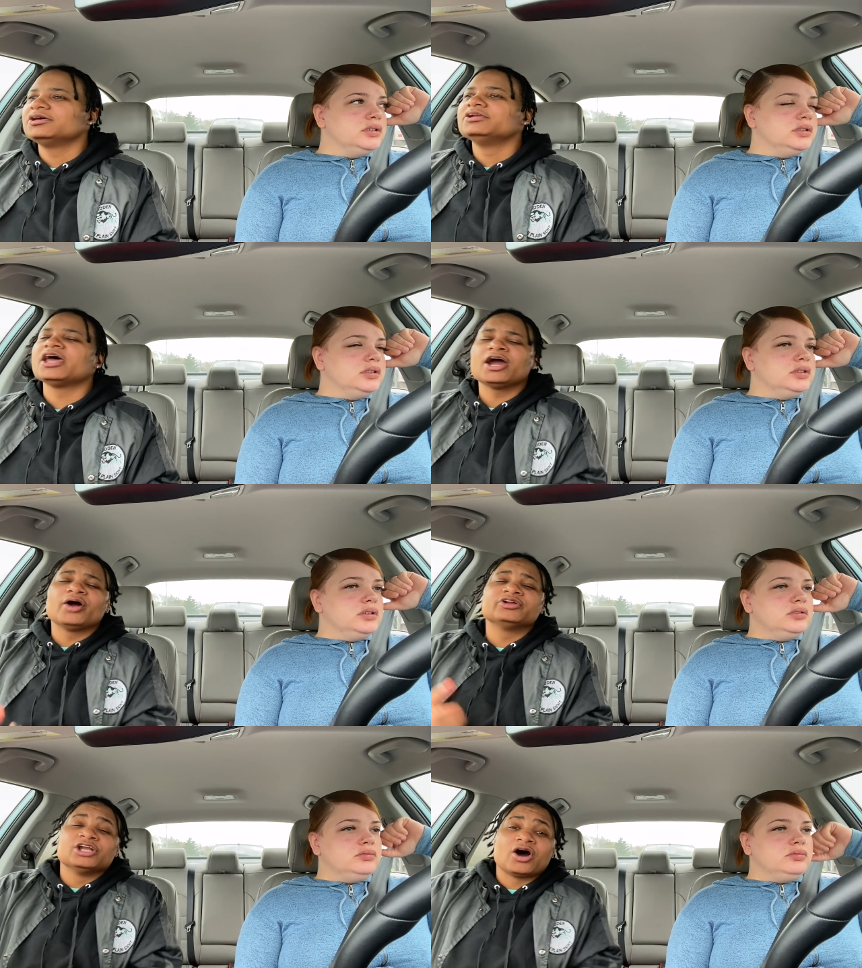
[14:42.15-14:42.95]
Speaker 1: They
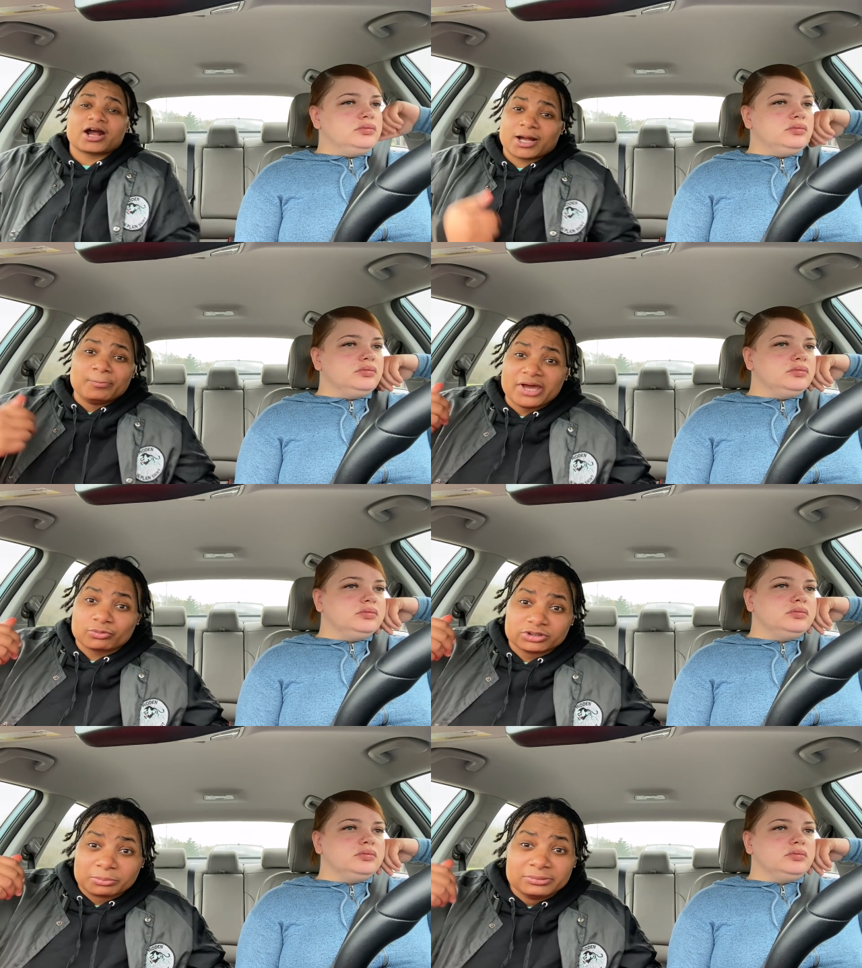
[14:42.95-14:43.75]
already know I come back
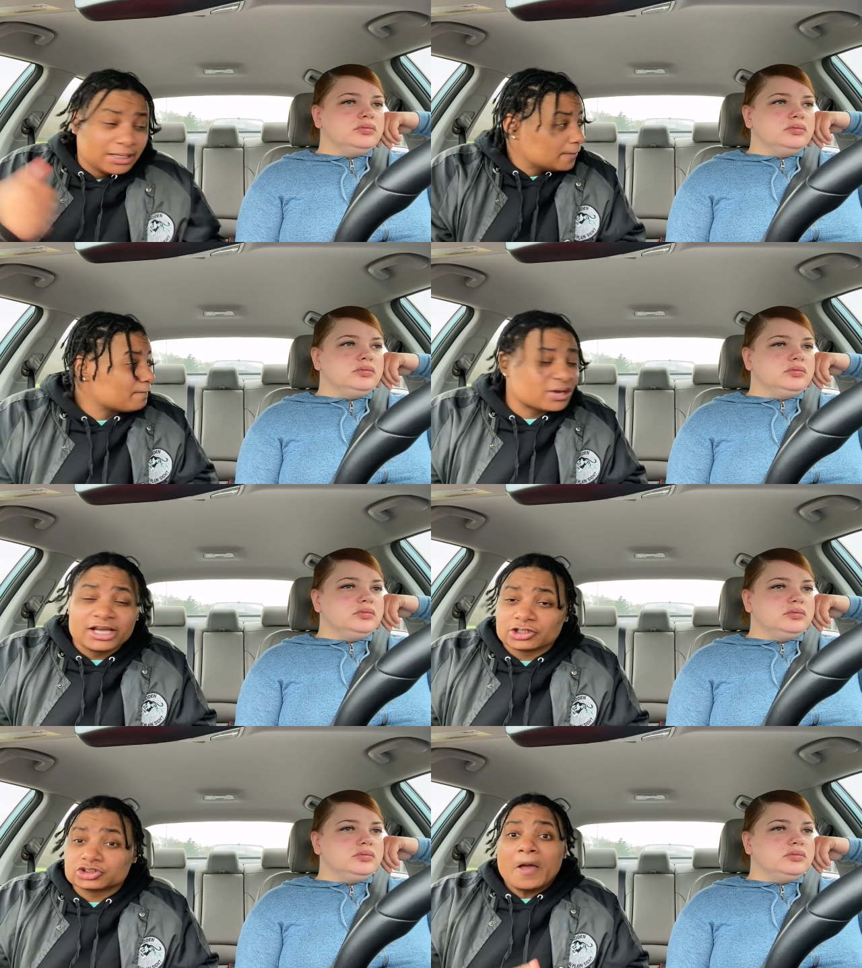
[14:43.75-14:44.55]
with them lit
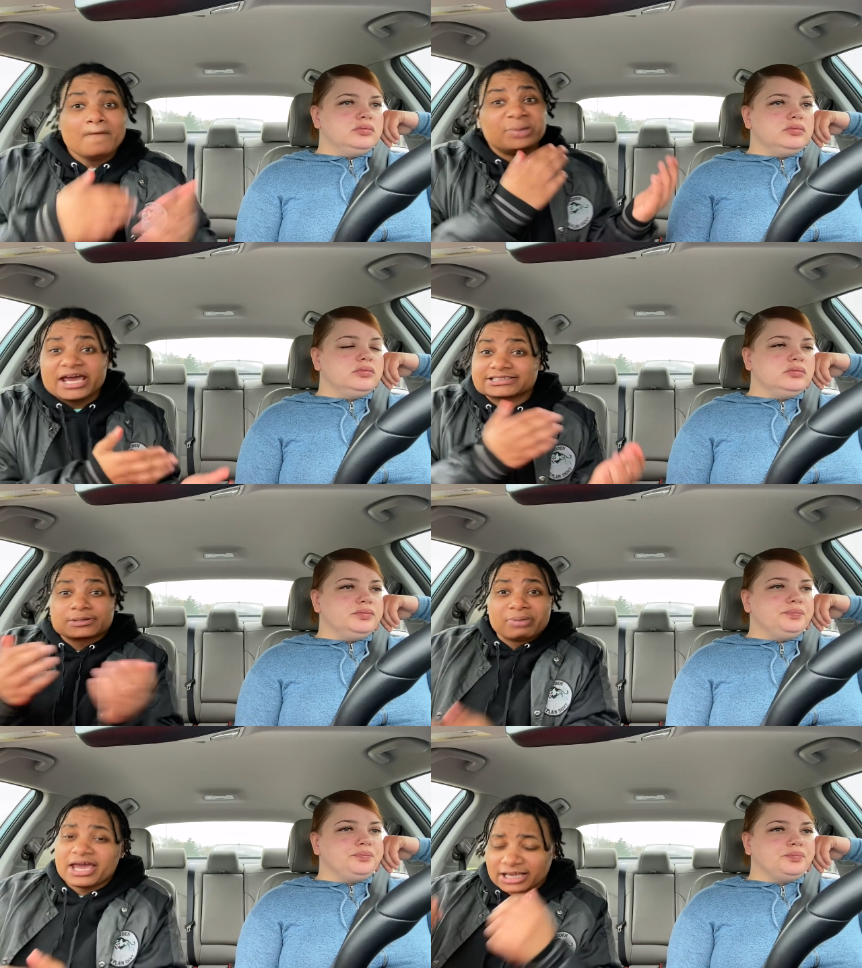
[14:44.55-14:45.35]
bangers back to
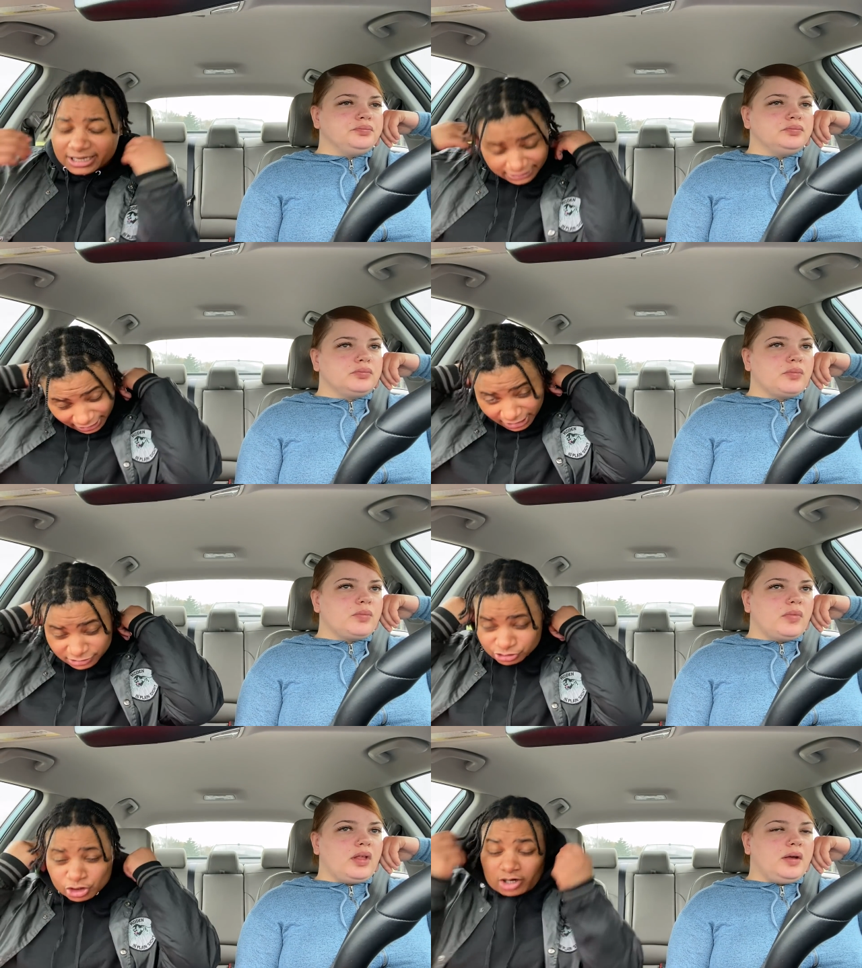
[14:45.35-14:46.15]
back in that game.
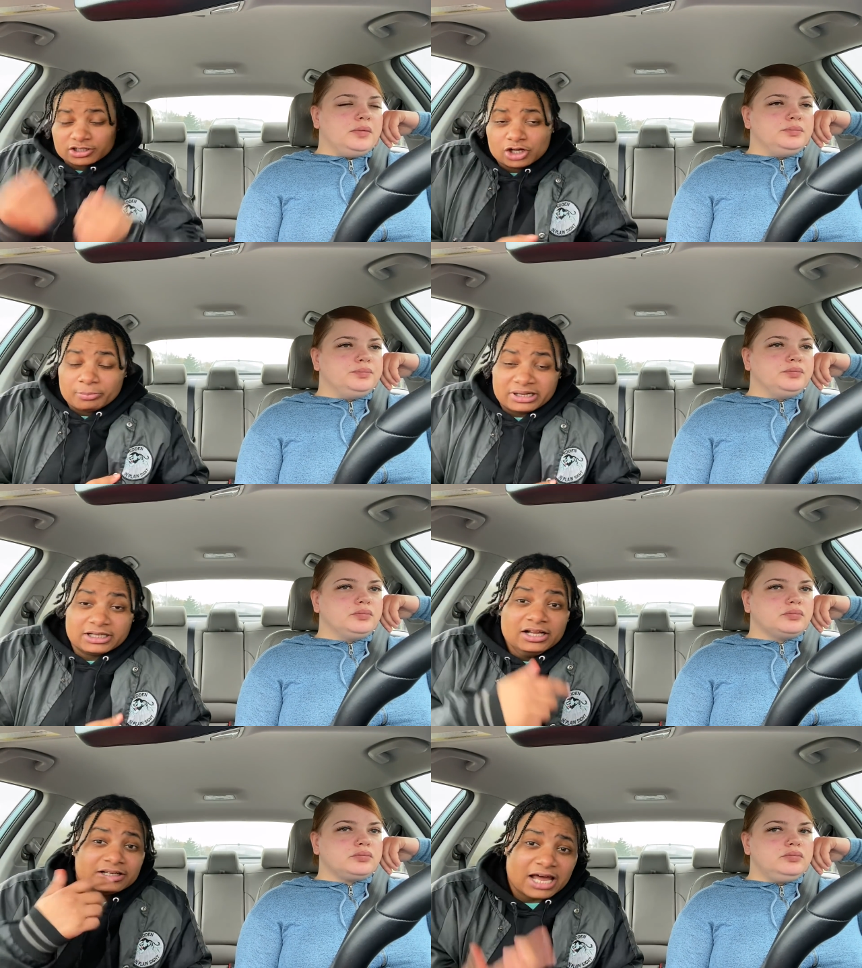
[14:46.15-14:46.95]
So you already know, man.
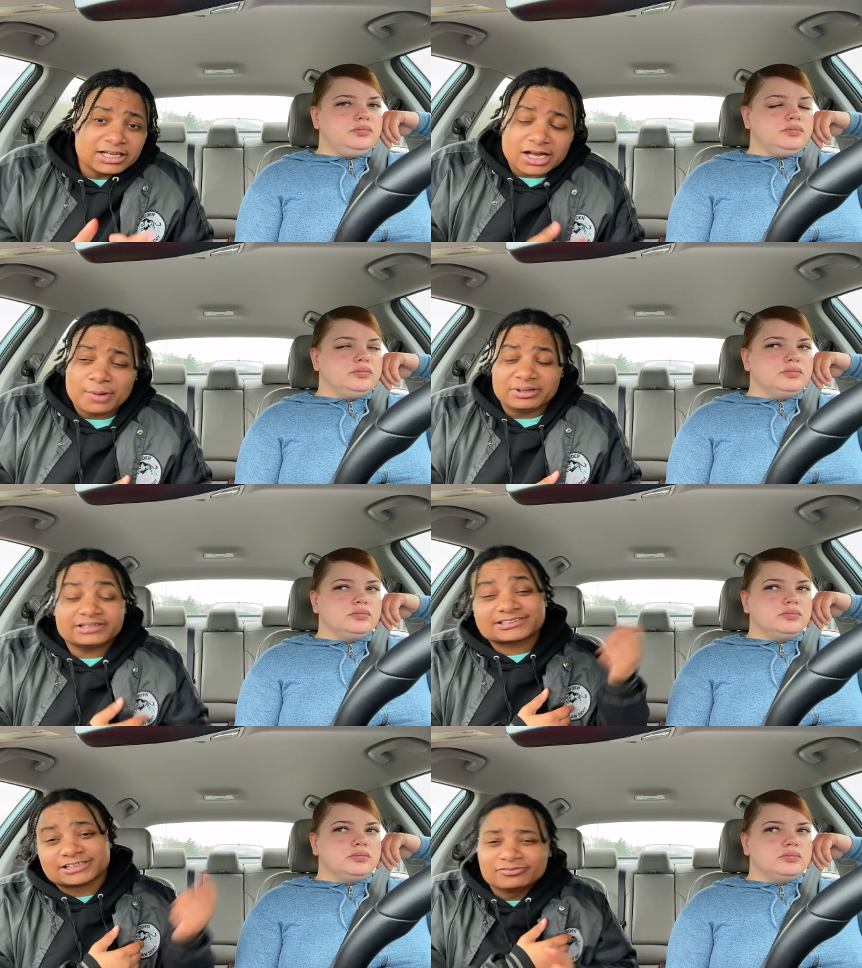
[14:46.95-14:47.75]
Like, comment,
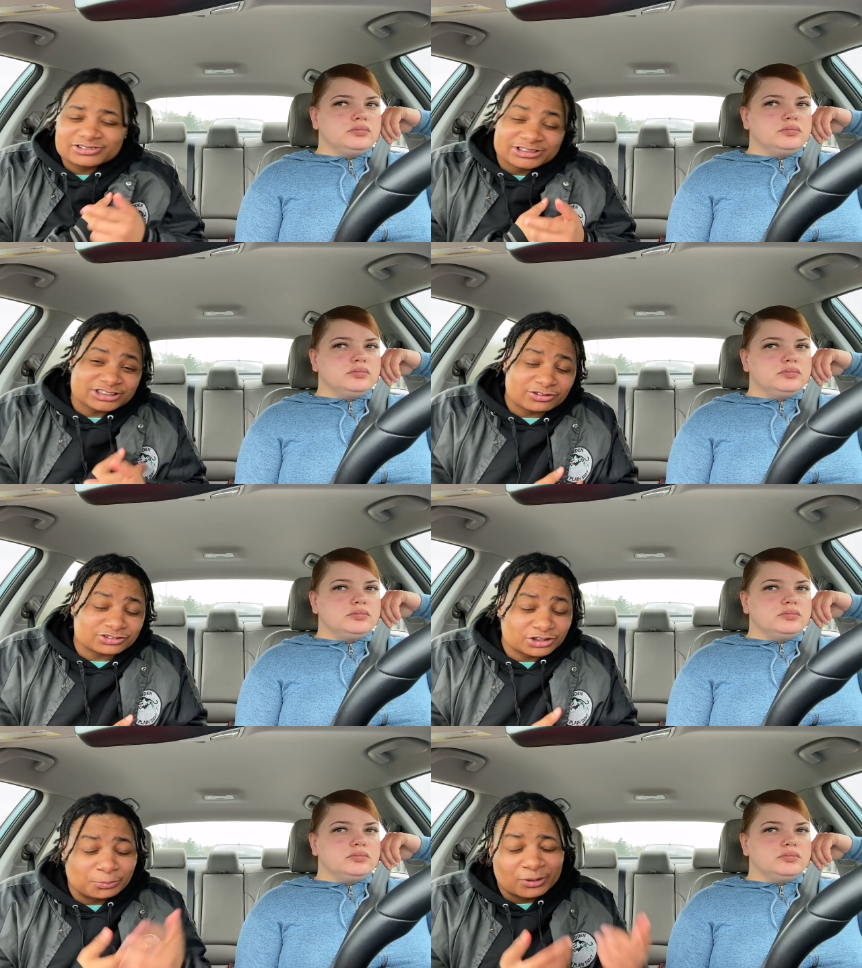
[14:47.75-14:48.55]
sub to the channel,
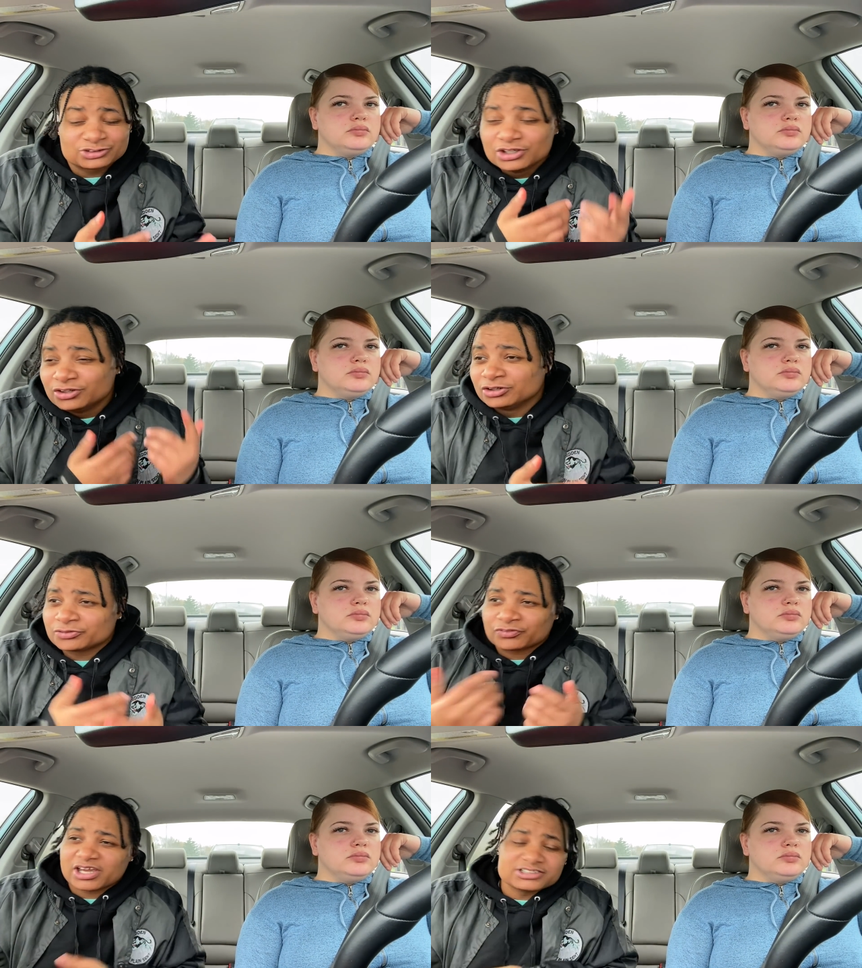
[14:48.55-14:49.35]
turn your post
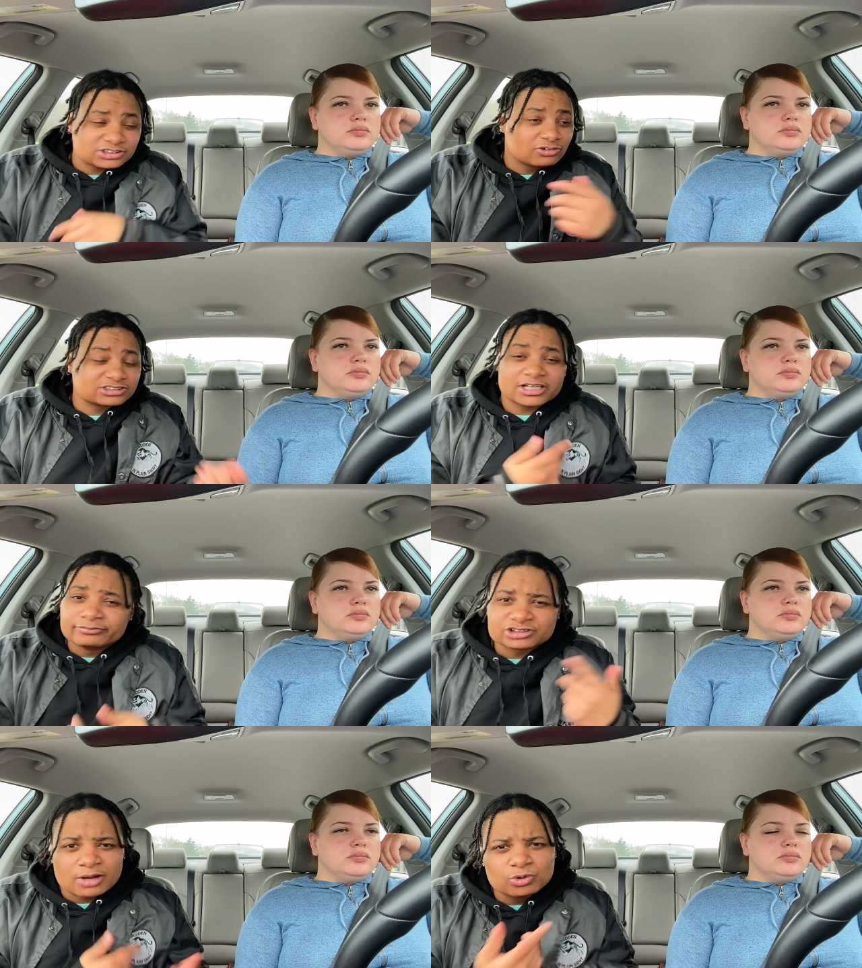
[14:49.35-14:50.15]
notifications on. Because every
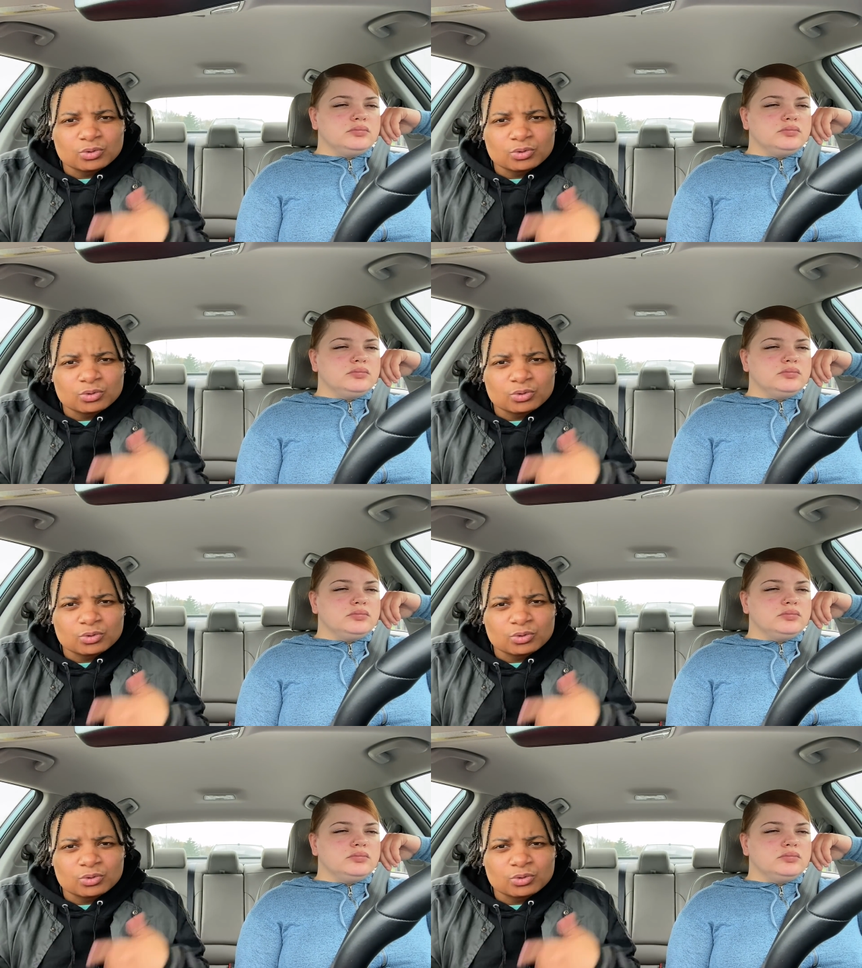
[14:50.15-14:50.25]
time we